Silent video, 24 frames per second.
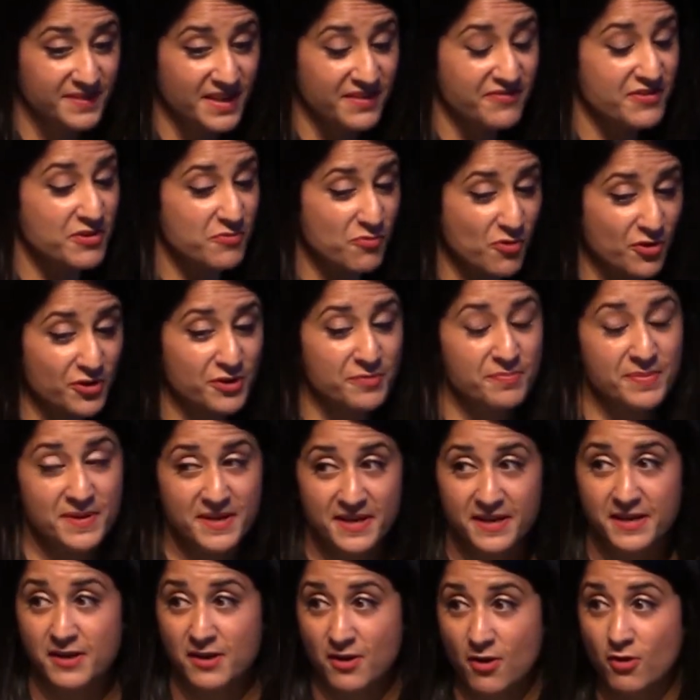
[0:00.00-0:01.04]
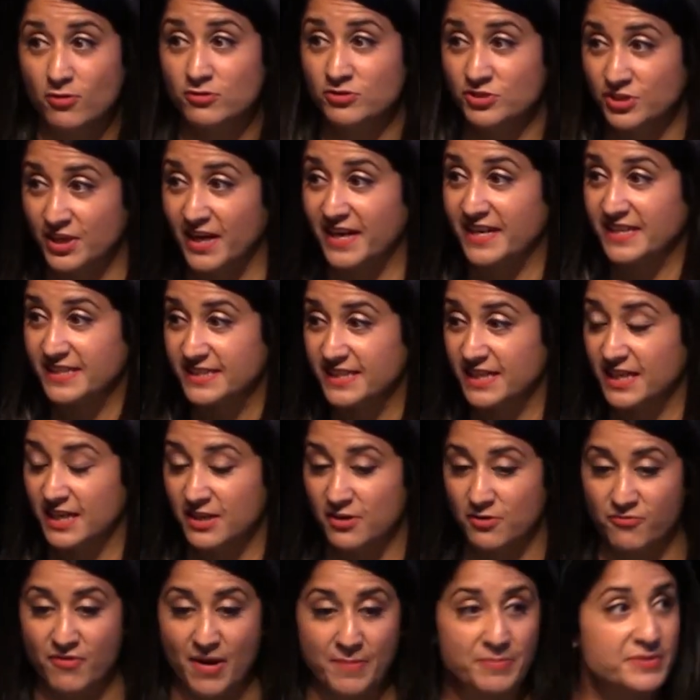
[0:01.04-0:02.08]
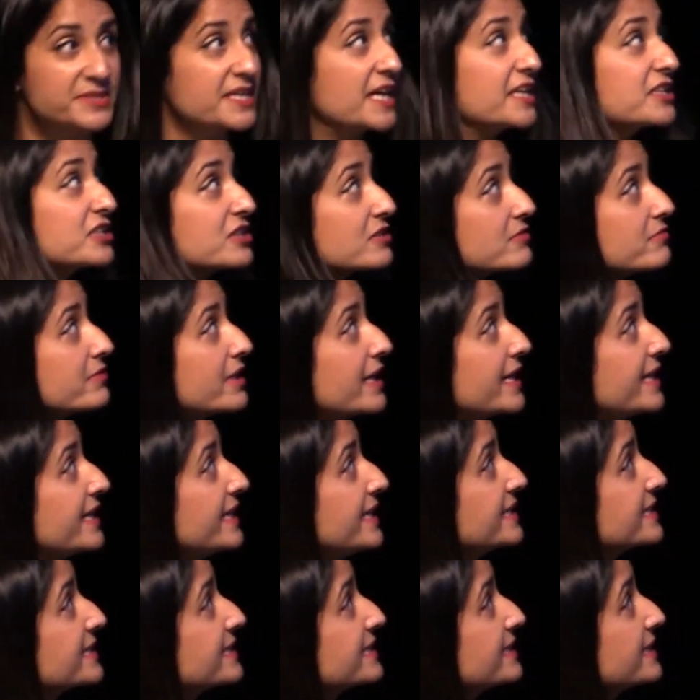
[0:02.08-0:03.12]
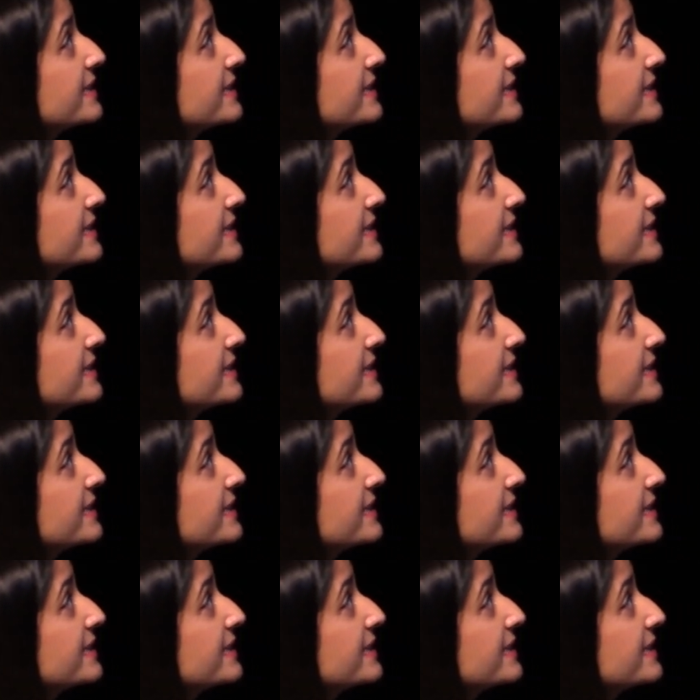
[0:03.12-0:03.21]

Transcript: If you want to be a contractor, your reputation really needs